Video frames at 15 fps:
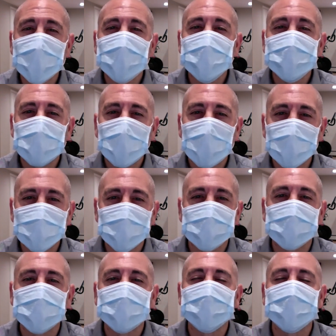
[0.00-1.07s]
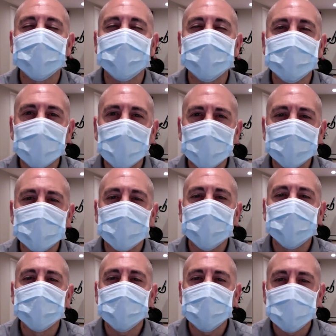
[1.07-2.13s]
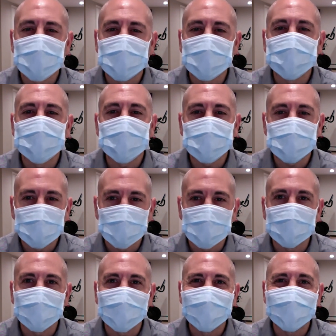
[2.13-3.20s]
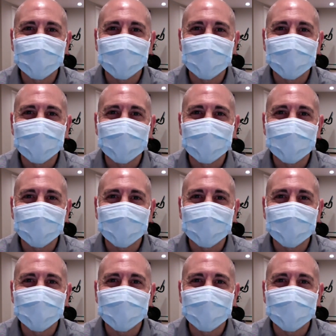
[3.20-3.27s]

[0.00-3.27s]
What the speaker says: as possible to safely return to school in